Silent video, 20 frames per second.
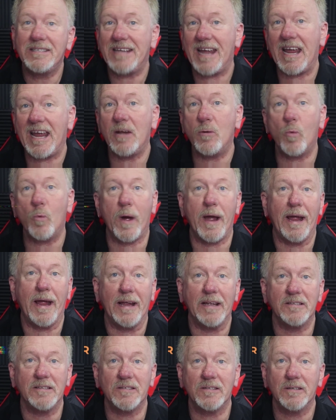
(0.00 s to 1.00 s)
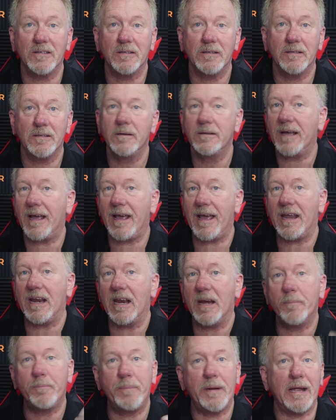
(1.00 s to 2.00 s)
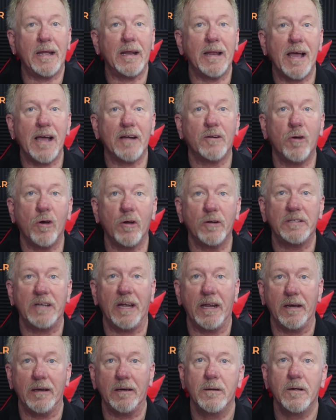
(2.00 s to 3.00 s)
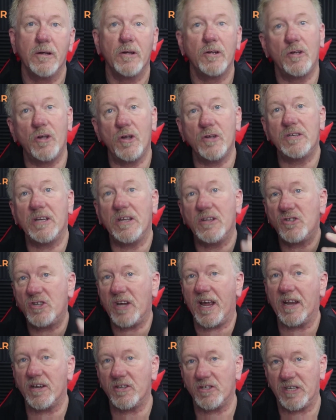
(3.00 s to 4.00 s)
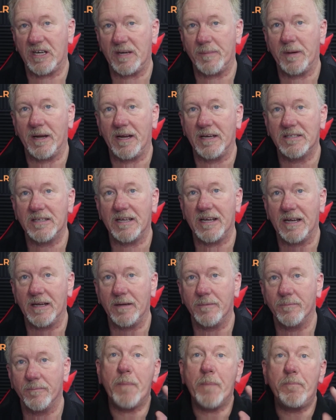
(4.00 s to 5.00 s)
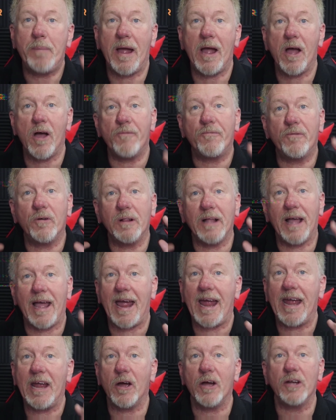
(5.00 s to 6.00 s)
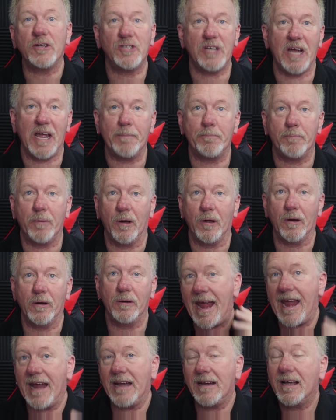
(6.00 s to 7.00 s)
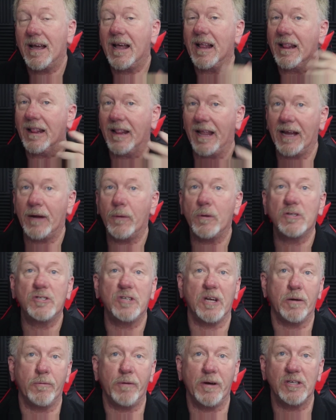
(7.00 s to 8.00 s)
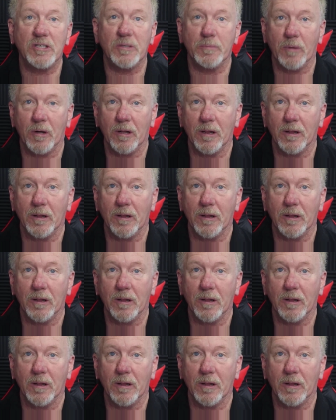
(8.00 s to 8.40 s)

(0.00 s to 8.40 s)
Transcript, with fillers: 10 ways to edit PLR content using ChatGPT, a powerful AI chatbot and language generation